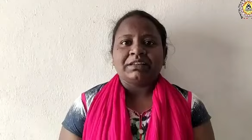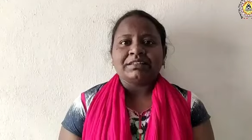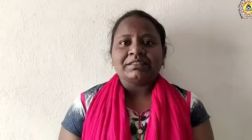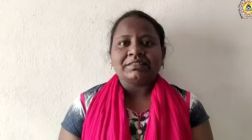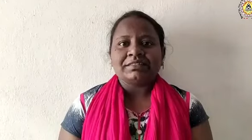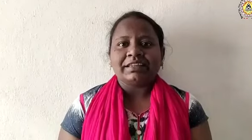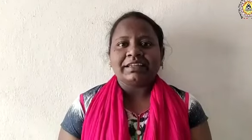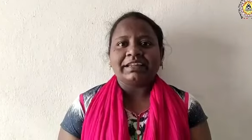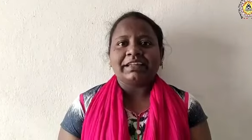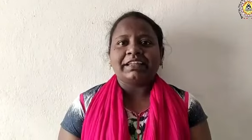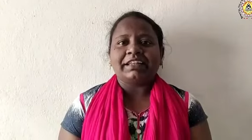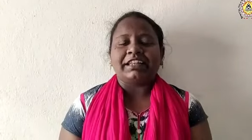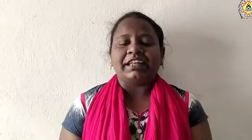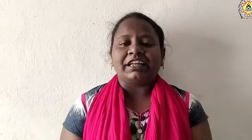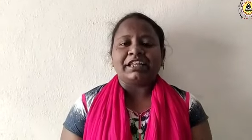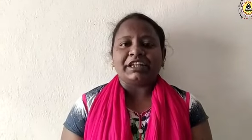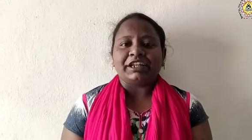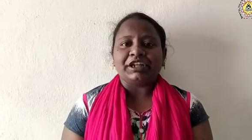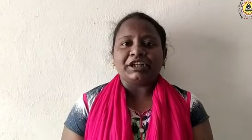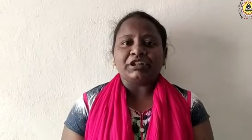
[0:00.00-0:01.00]
Second,
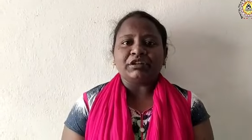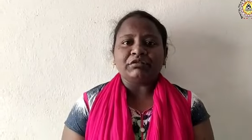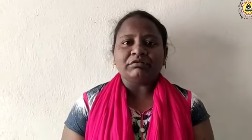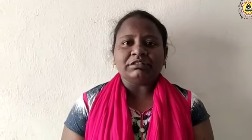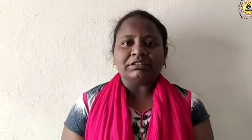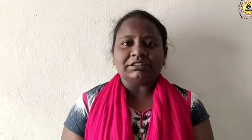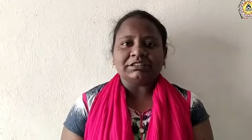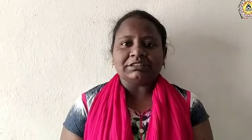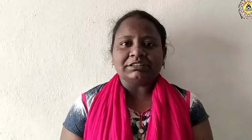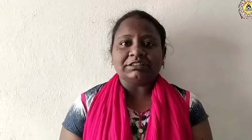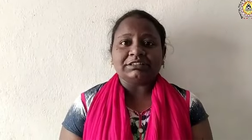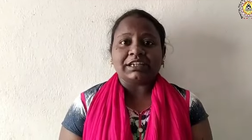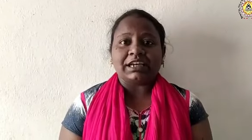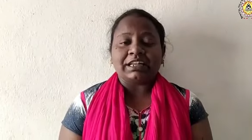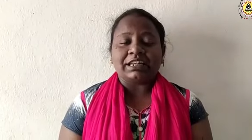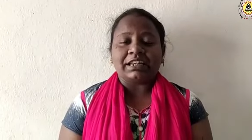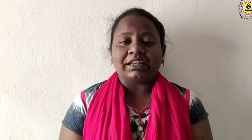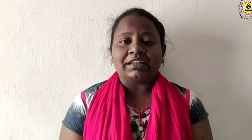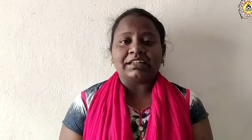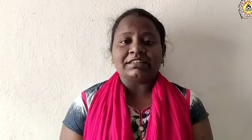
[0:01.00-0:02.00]
read the questions
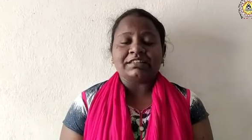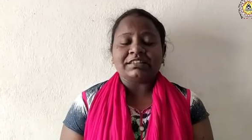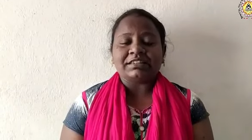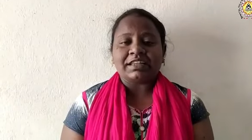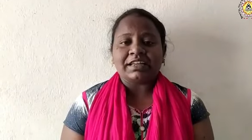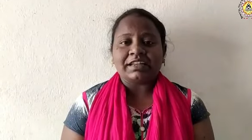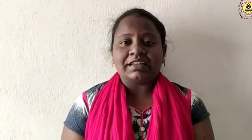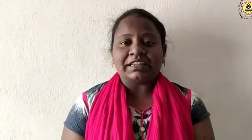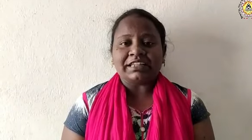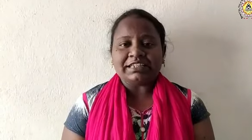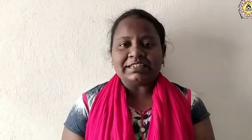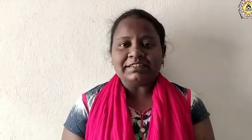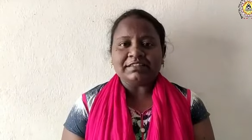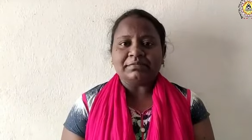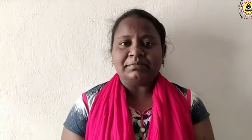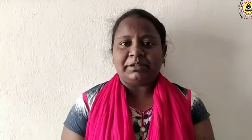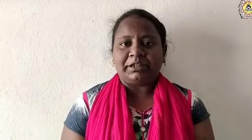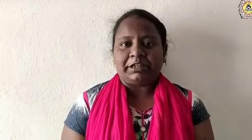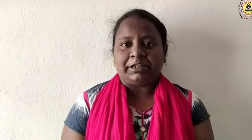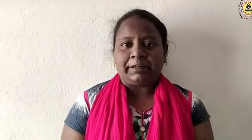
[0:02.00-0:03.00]
and understand its
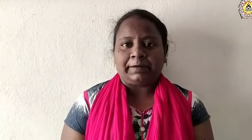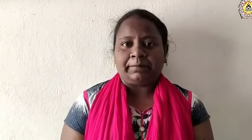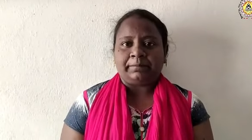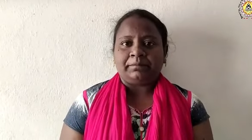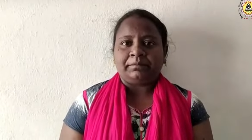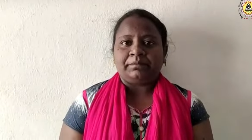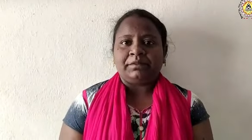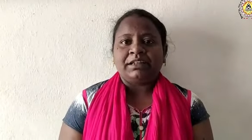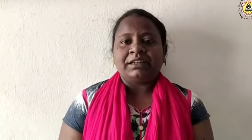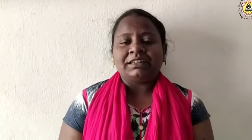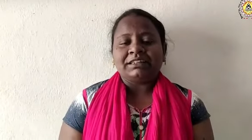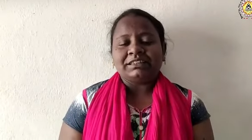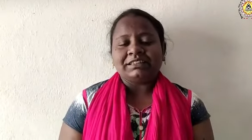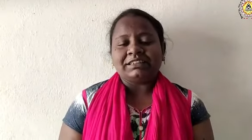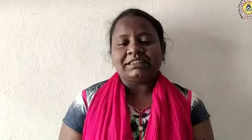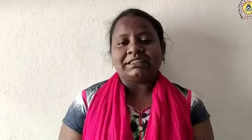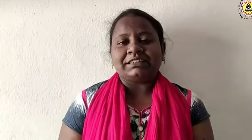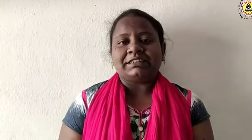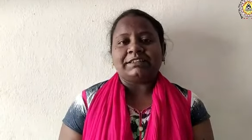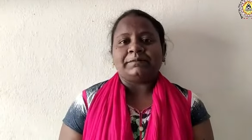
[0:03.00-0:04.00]
meaning.
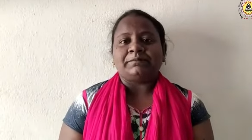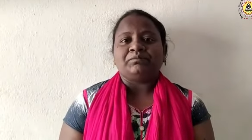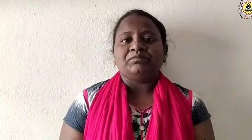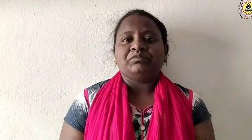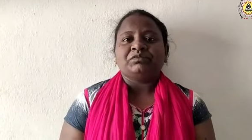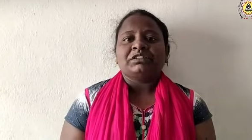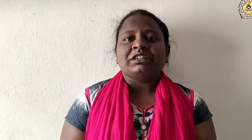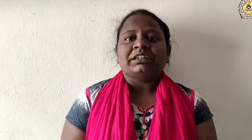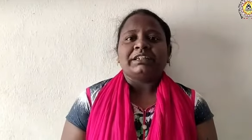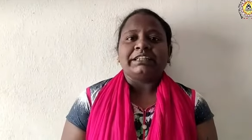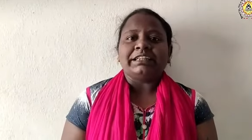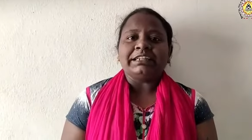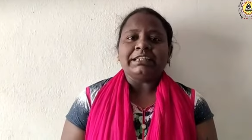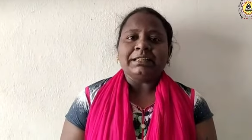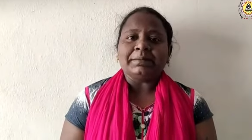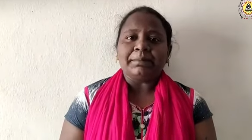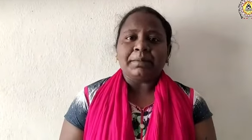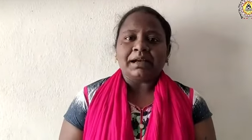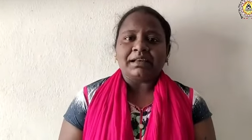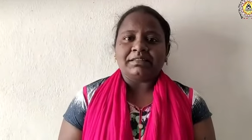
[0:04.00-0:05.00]
Third,
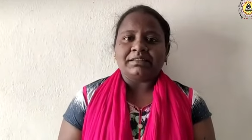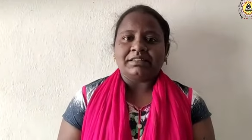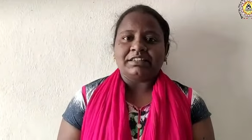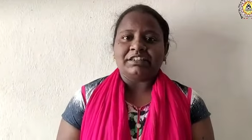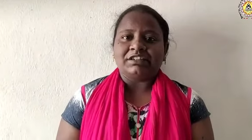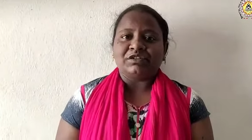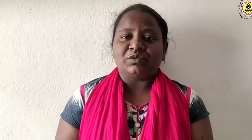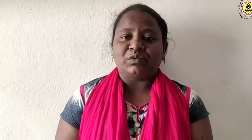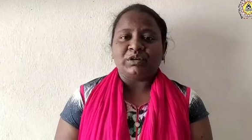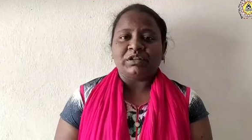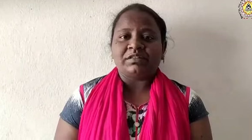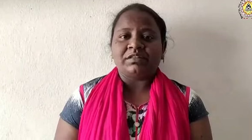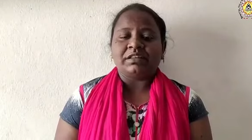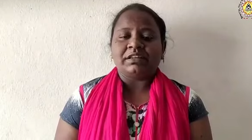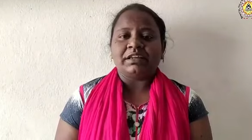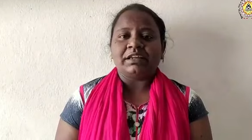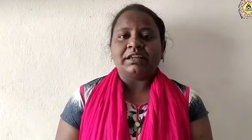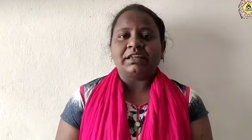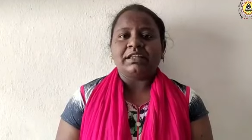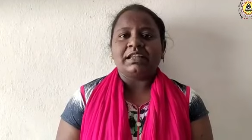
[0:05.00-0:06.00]
read the passage once
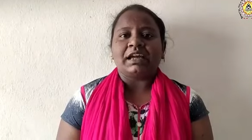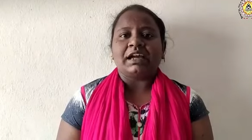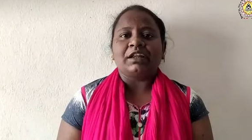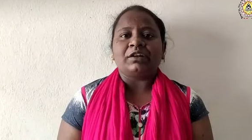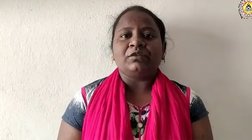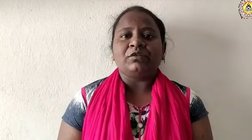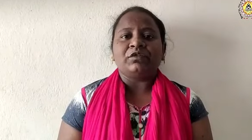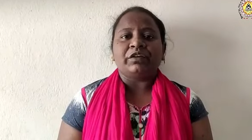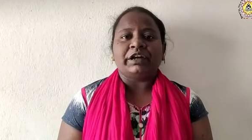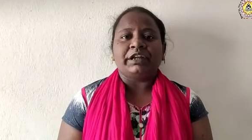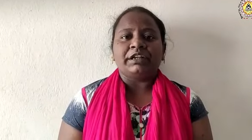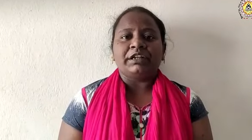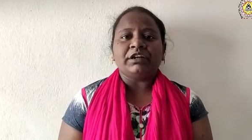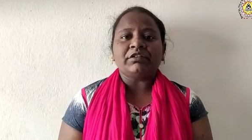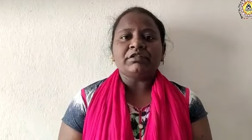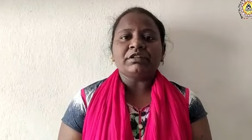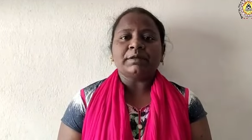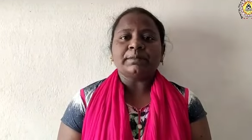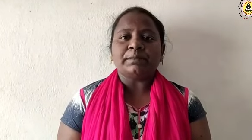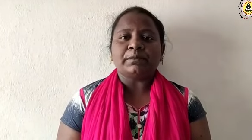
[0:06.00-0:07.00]
again and find
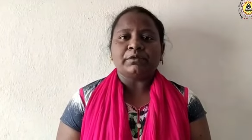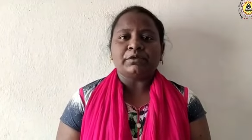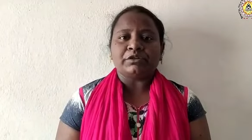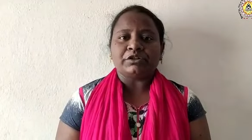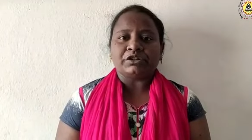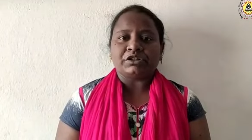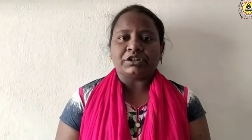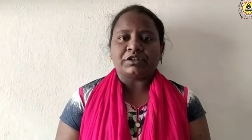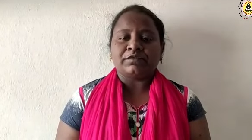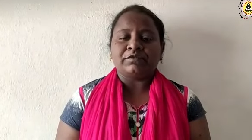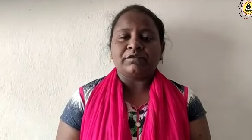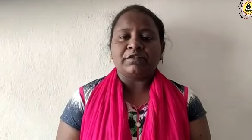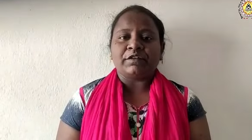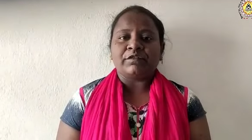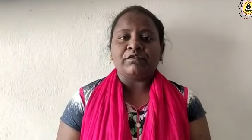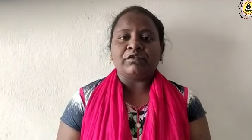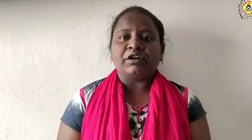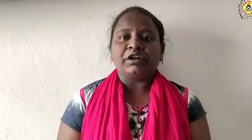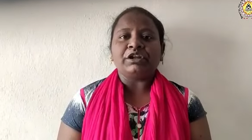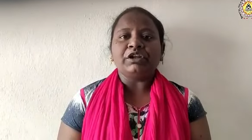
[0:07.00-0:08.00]
out the portion
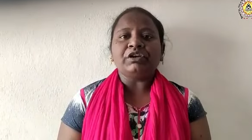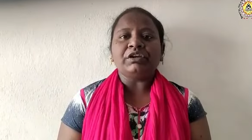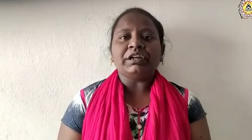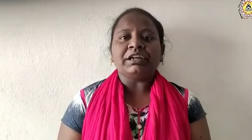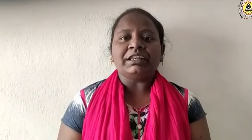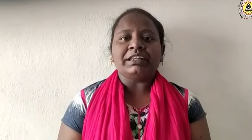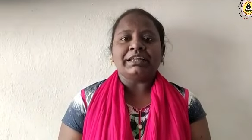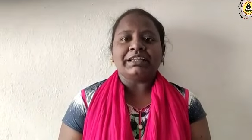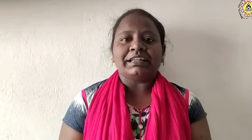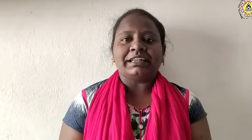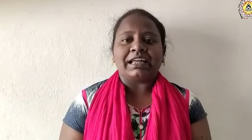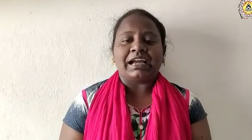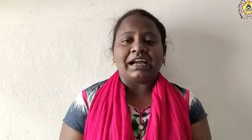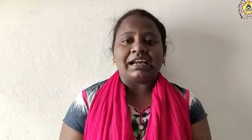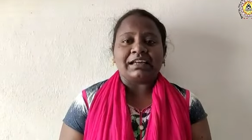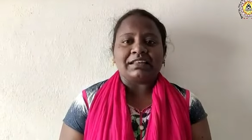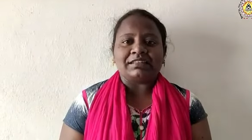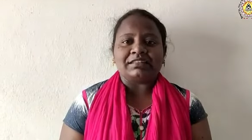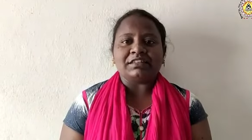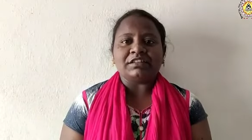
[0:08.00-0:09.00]
from where you can get
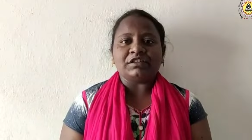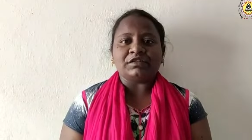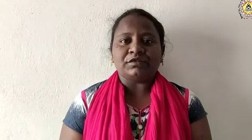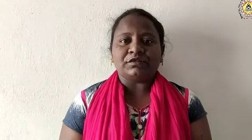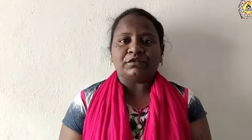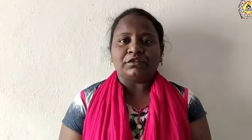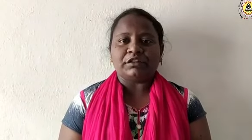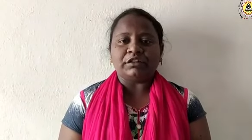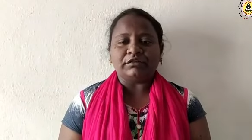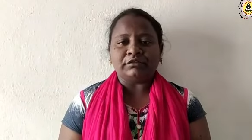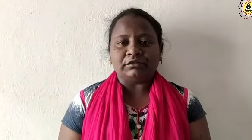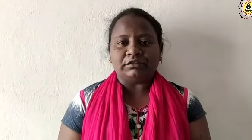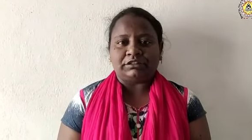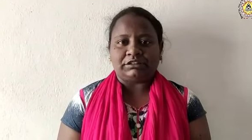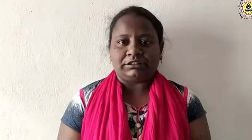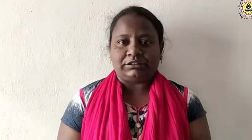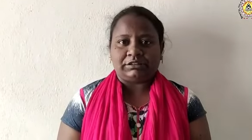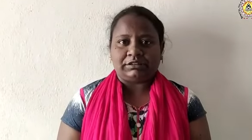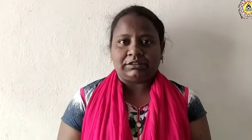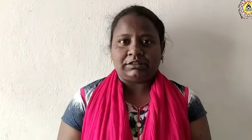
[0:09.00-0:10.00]
answers for the
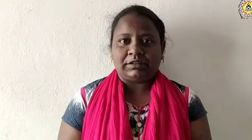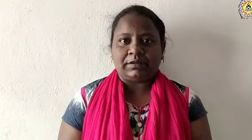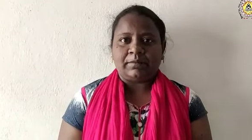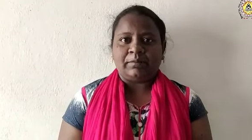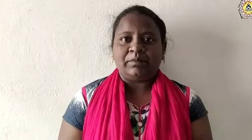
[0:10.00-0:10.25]
questions.